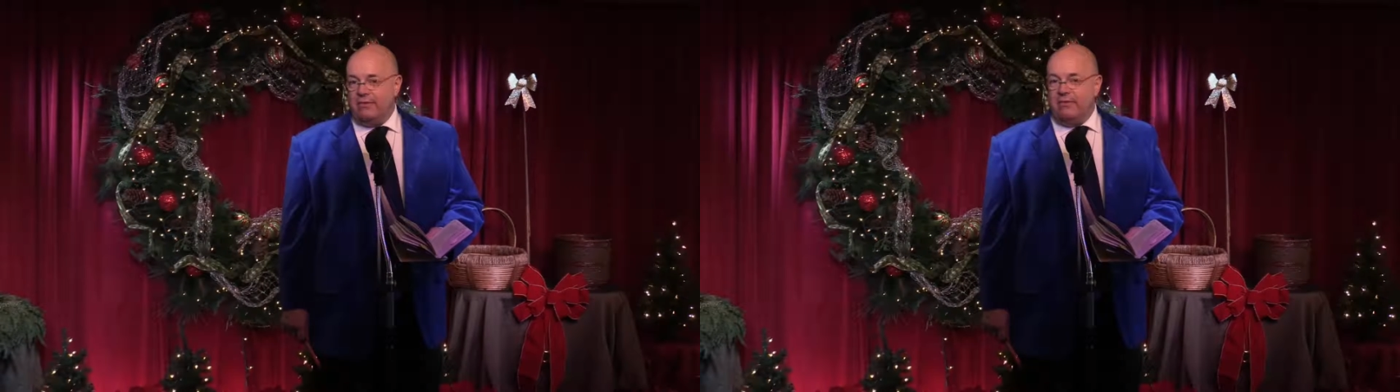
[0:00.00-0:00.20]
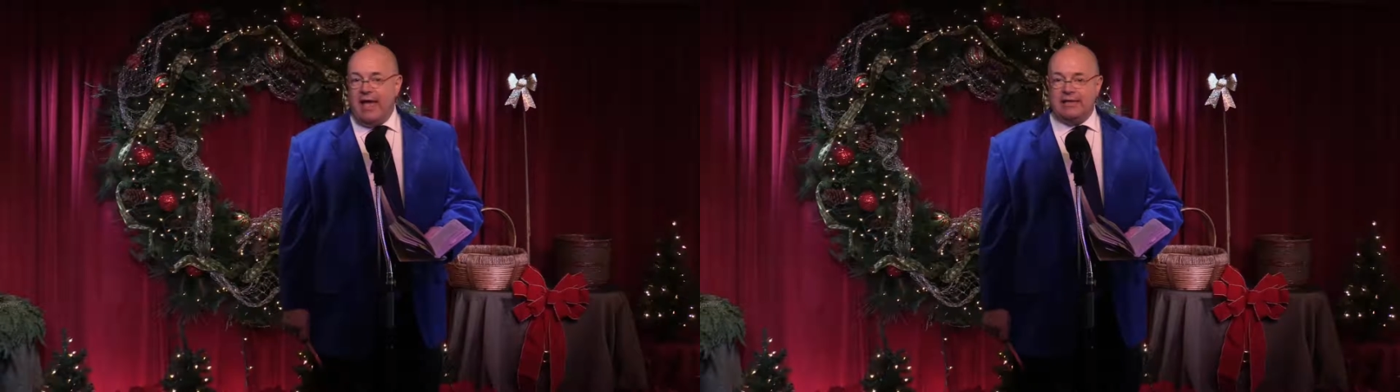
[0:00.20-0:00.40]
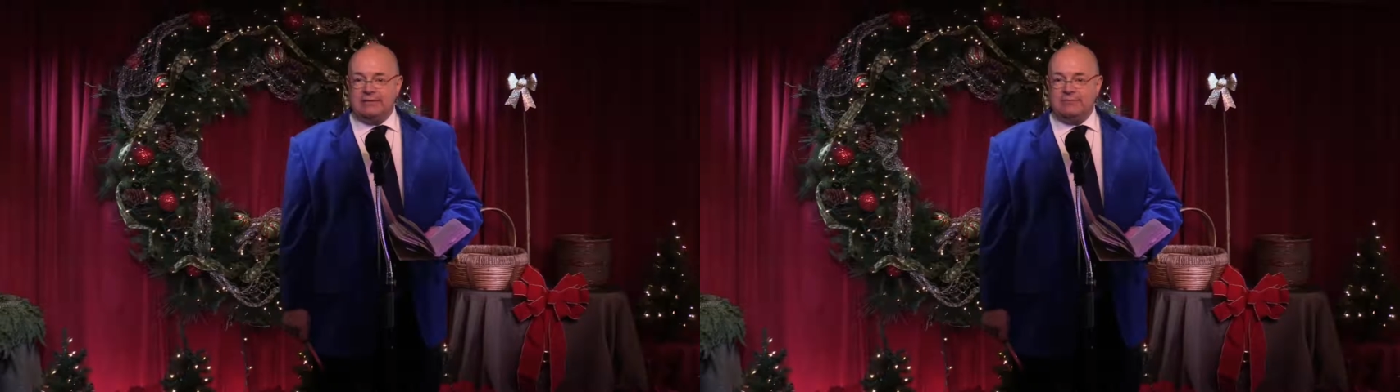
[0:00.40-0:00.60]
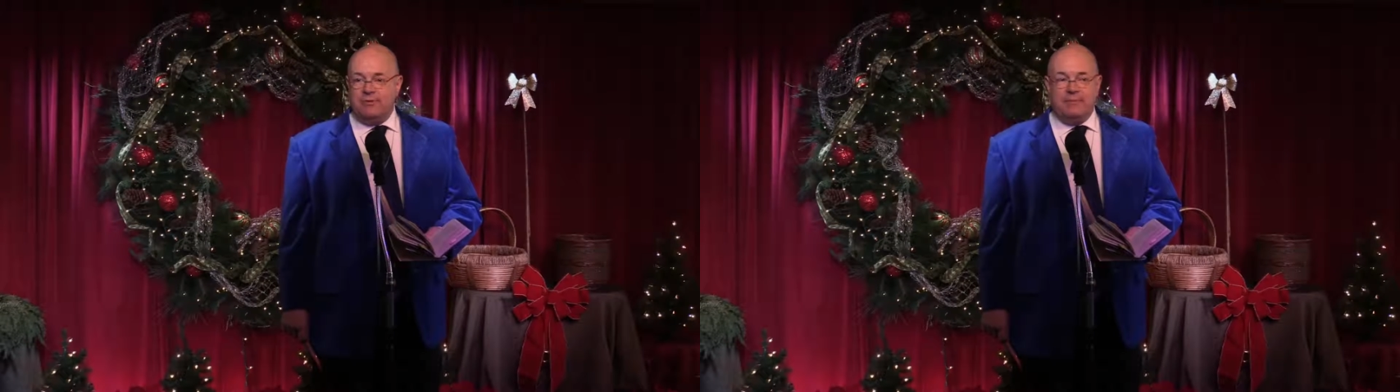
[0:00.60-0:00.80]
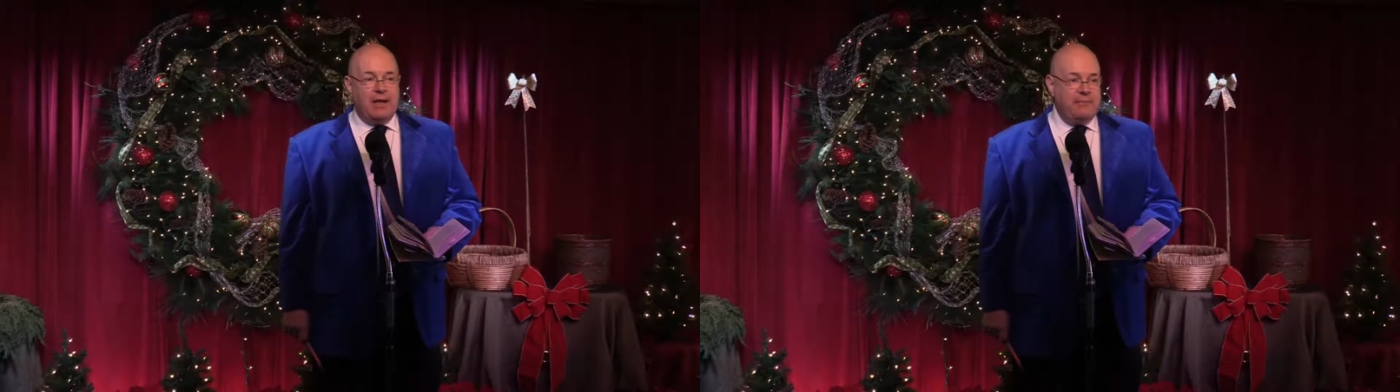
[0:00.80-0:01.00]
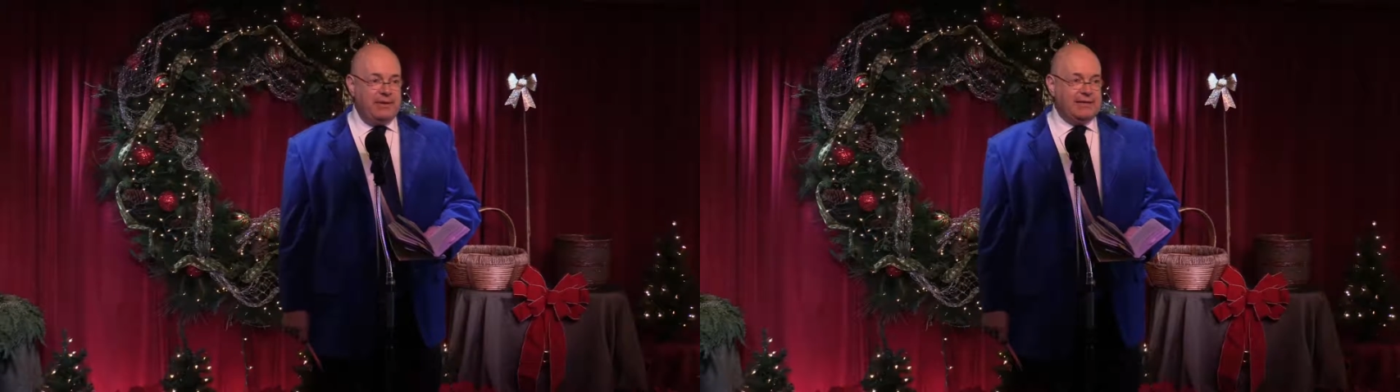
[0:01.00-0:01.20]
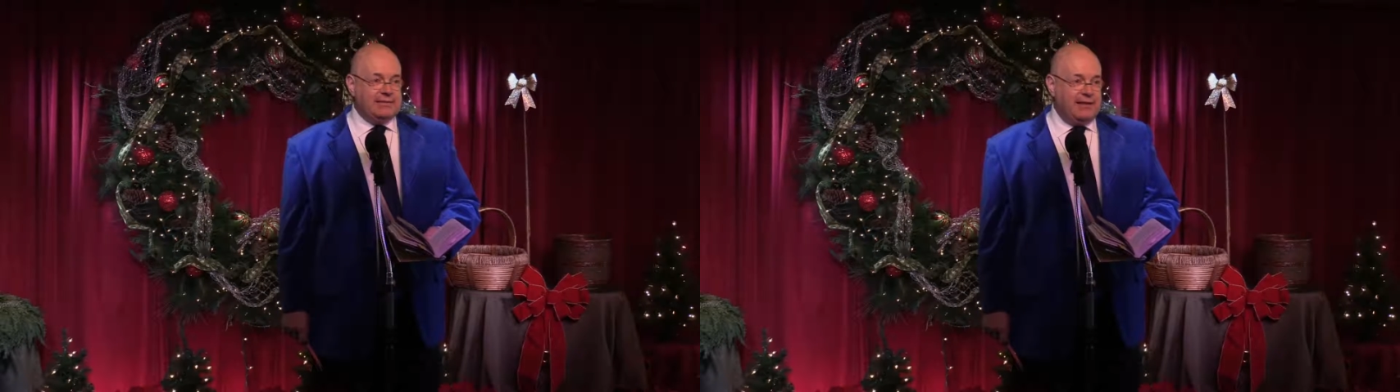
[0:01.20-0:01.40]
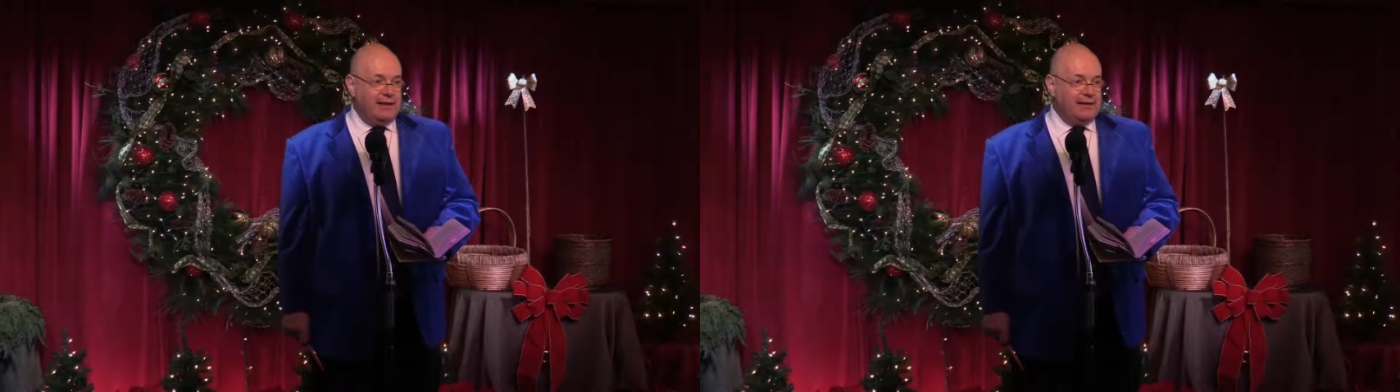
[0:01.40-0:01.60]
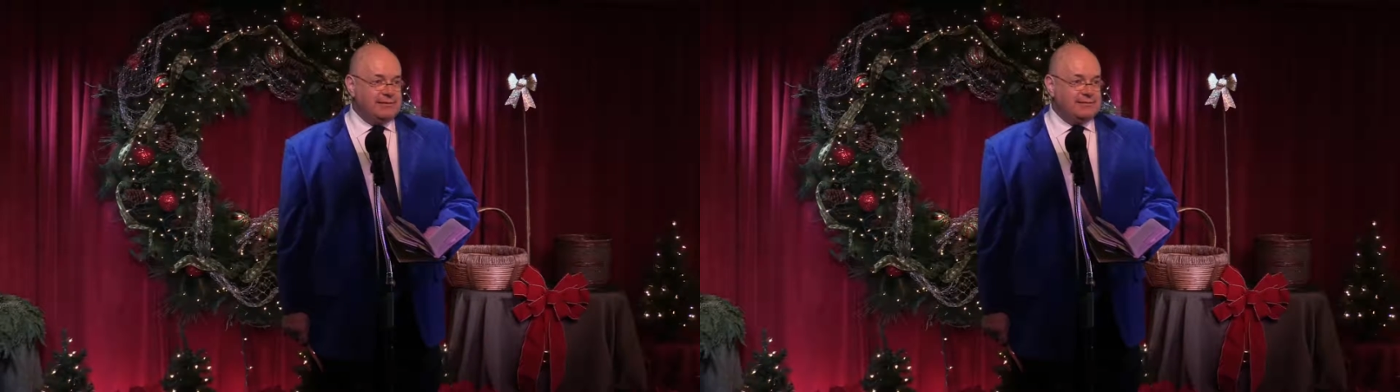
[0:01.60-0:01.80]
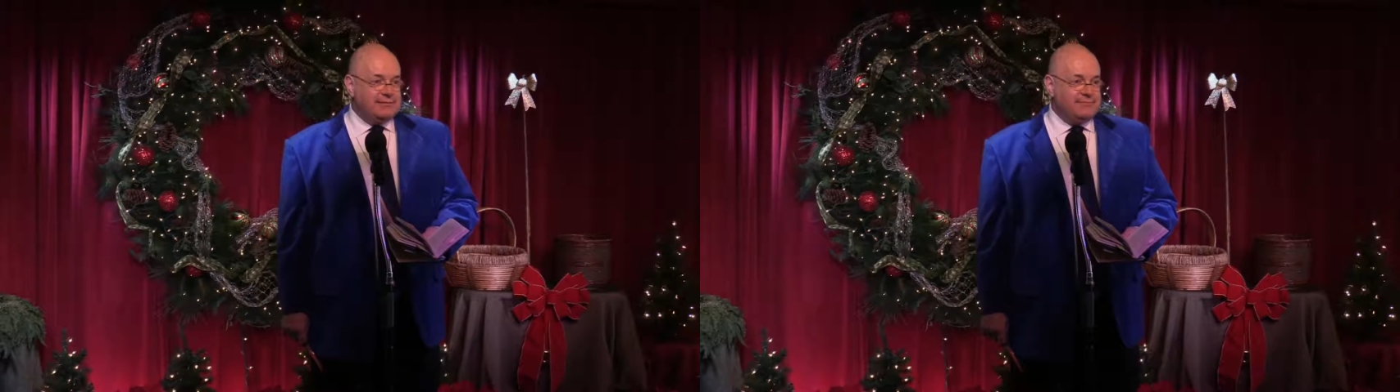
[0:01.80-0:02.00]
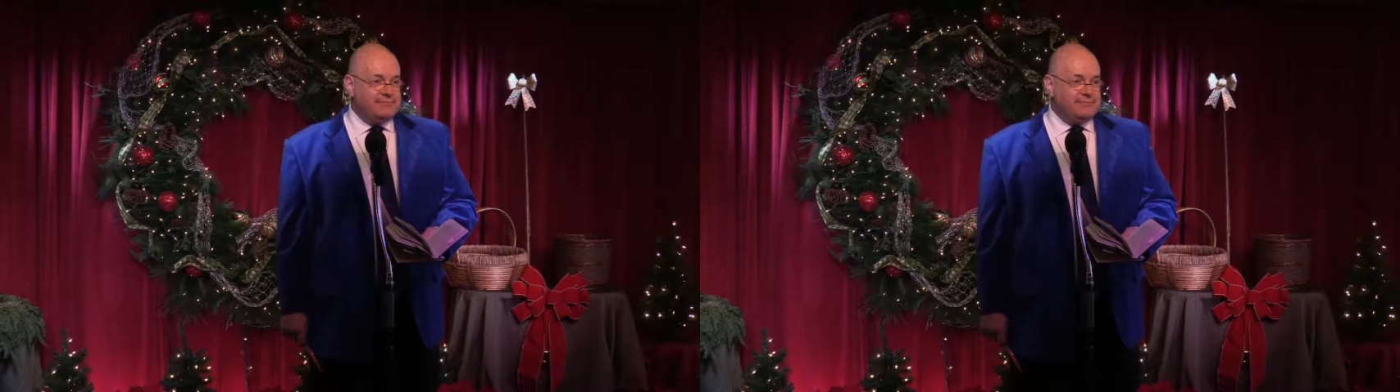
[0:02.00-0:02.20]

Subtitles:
That's where my peace lies.